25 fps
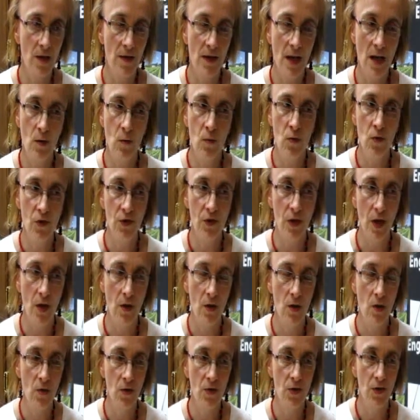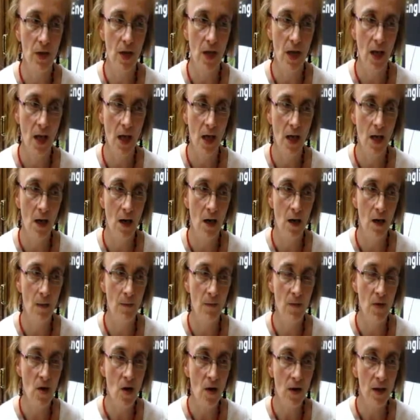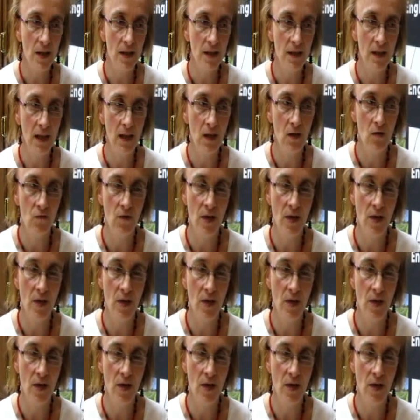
And then also you're seeing nice little